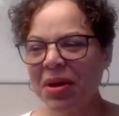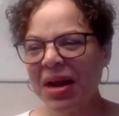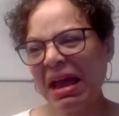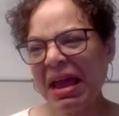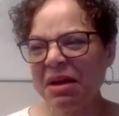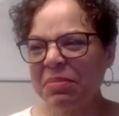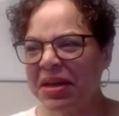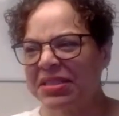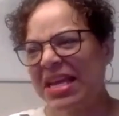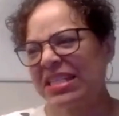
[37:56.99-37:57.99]
but I am,
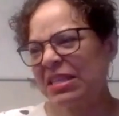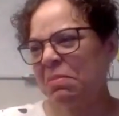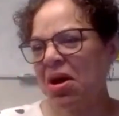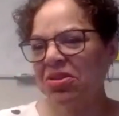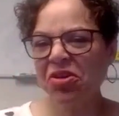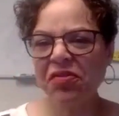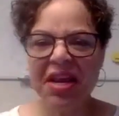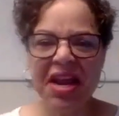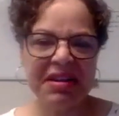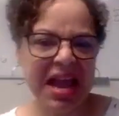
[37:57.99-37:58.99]
because that's the boss over there.